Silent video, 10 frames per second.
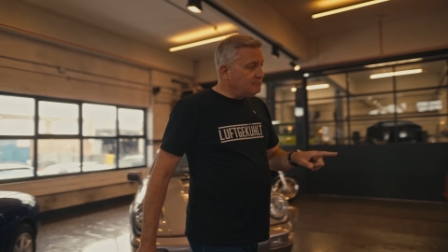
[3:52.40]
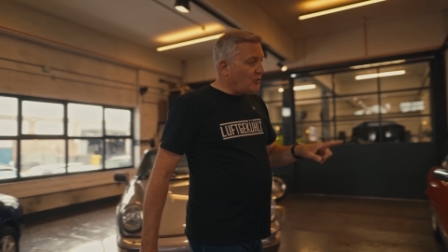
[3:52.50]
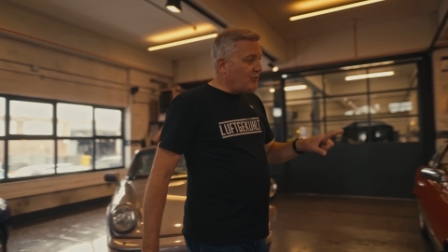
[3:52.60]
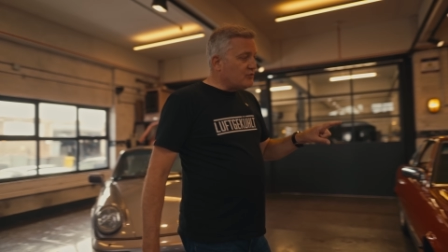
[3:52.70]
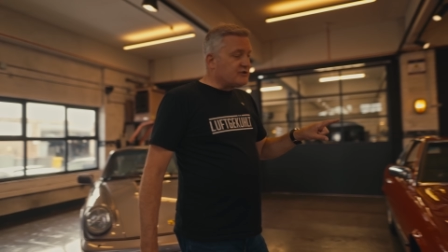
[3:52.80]
but
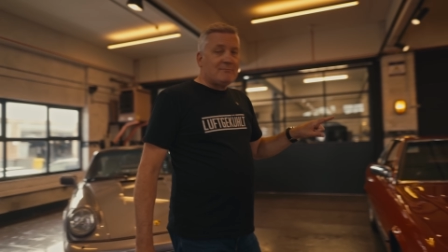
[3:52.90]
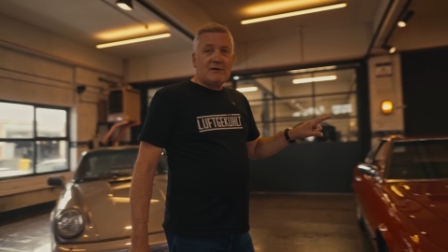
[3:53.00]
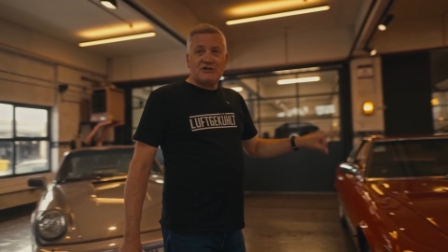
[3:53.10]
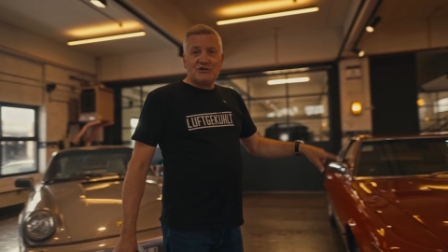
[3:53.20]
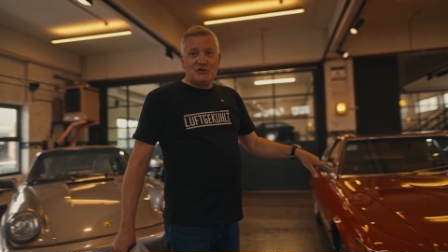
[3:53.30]
we also
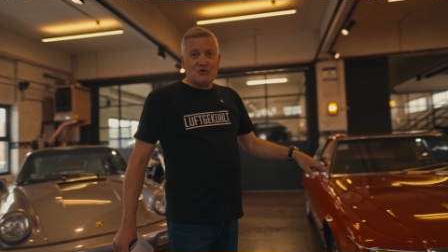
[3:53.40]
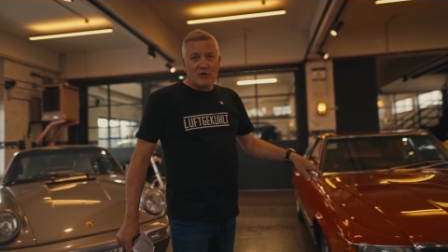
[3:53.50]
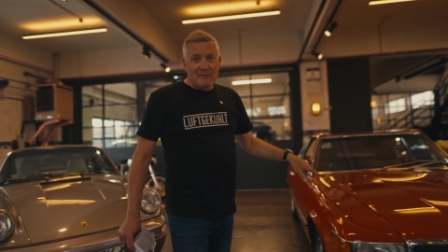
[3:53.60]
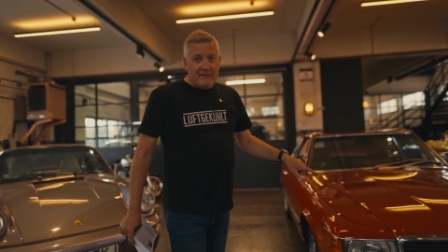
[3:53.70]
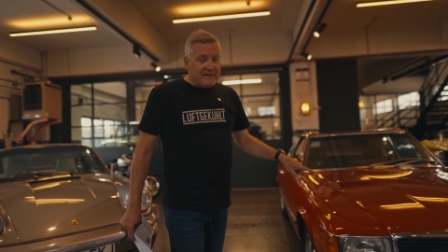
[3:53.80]
must talk
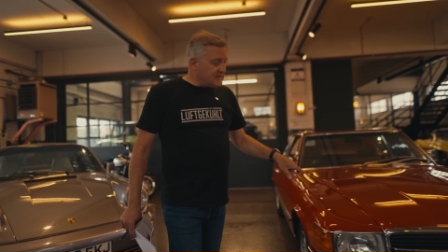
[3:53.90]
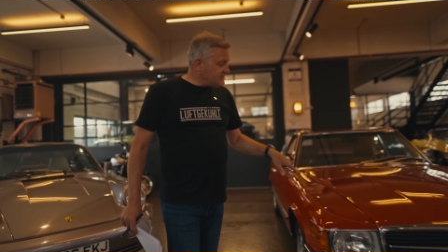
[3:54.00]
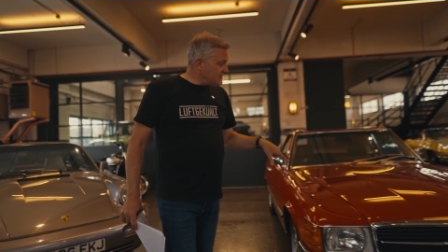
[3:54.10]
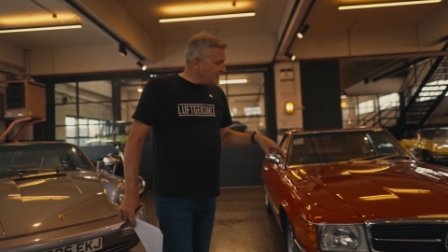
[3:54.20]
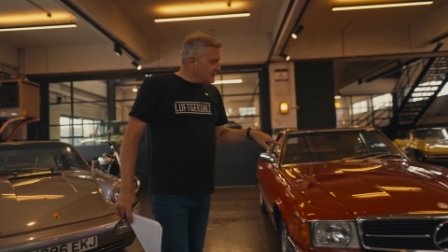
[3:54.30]
about
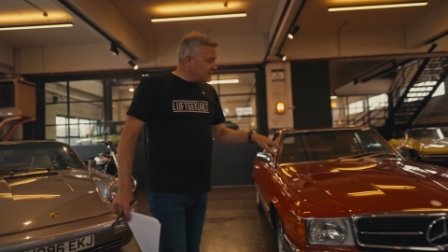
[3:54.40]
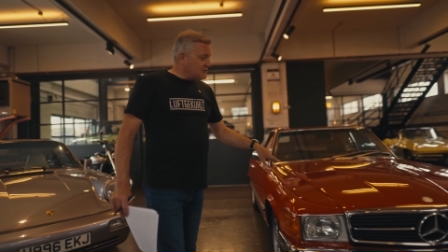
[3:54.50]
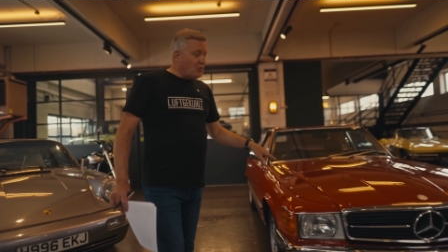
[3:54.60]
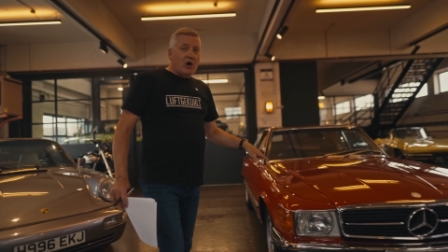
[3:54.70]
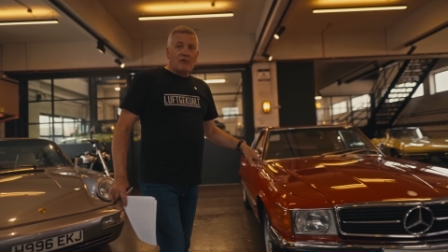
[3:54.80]
this. This is
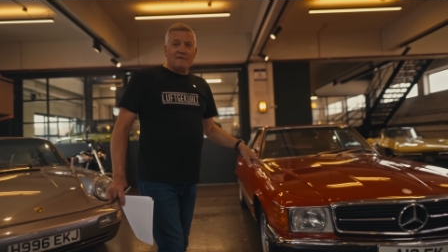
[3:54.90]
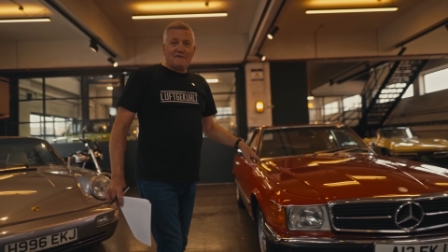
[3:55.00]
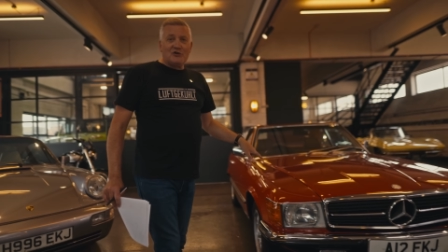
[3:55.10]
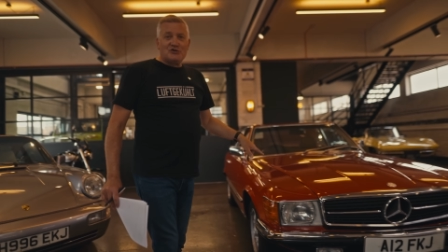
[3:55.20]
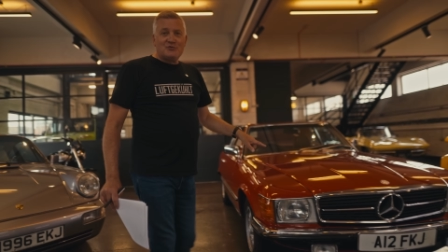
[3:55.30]
what I
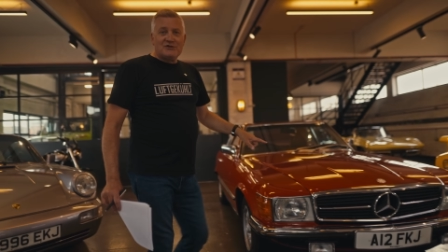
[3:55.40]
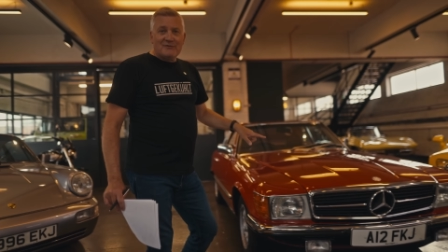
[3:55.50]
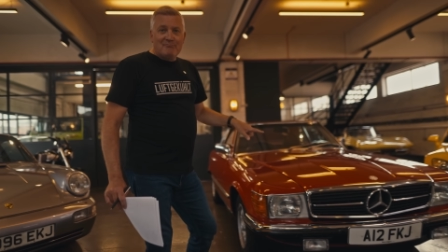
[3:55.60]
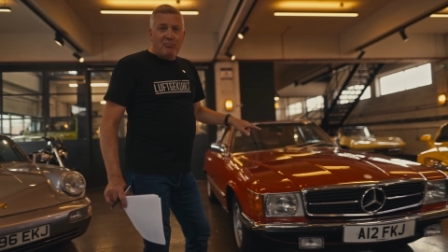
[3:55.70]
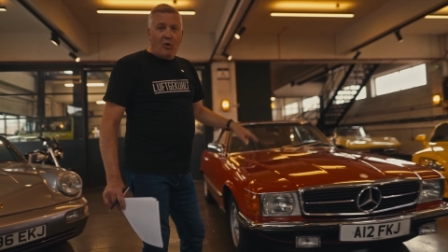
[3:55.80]
refer to as the
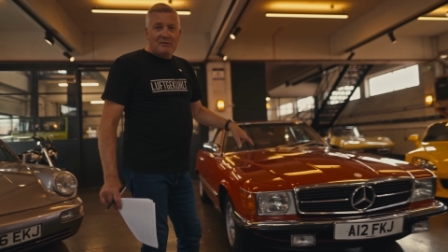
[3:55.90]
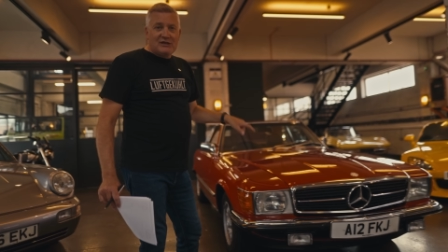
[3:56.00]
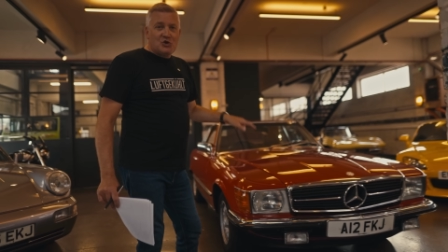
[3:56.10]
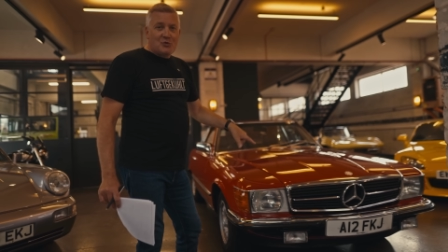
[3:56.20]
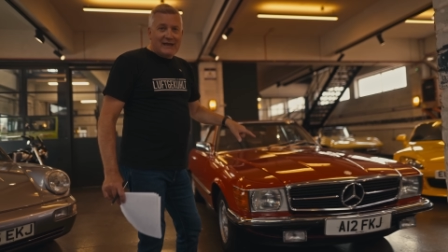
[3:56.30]
Bobby
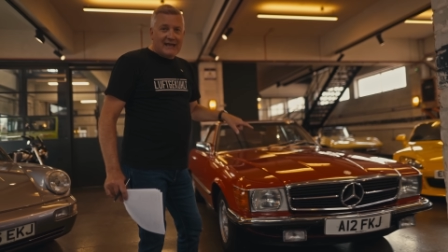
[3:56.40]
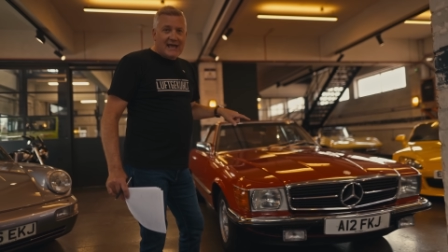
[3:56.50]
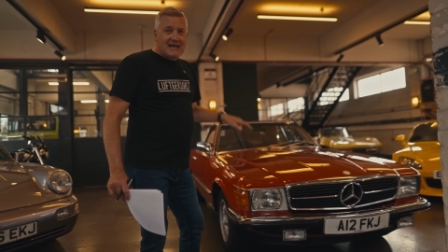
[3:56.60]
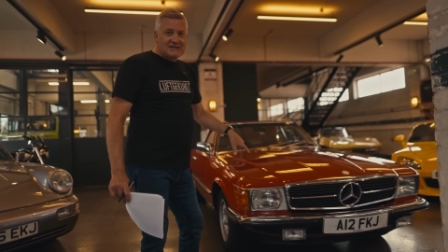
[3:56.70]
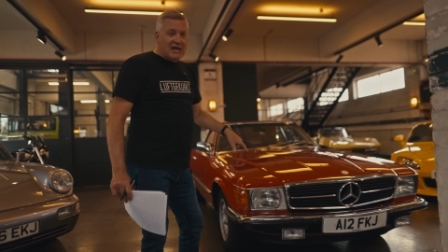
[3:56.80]
Ewing
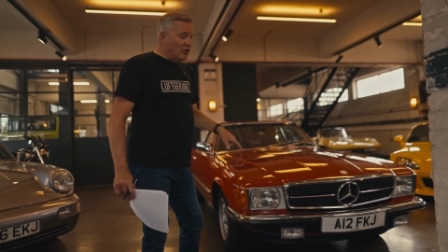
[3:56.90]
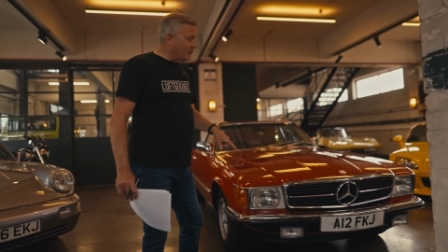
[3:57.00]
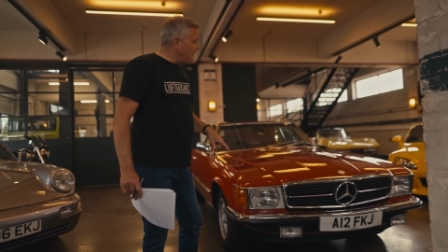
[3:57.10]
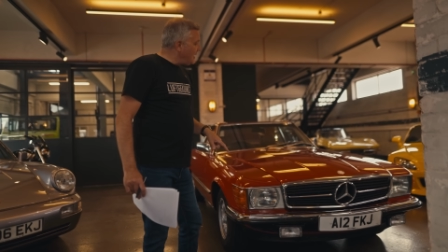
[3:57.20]
SL.